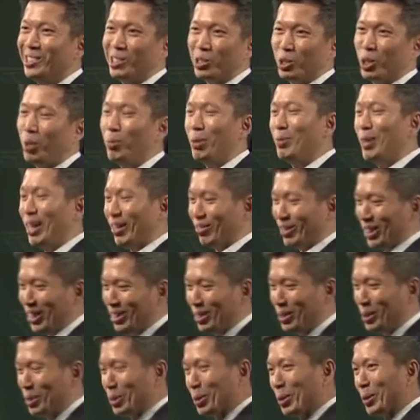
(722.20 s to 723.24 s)
So maybe after
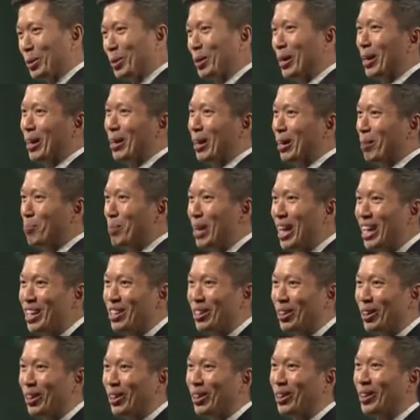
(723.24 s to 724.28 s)
you pay
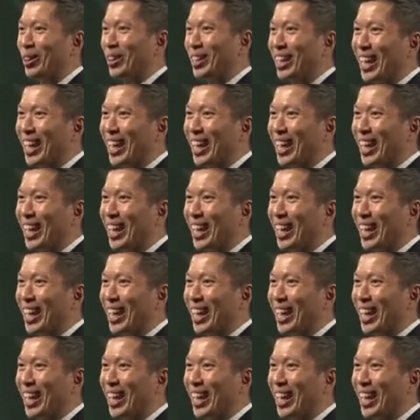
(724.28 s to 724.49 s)
your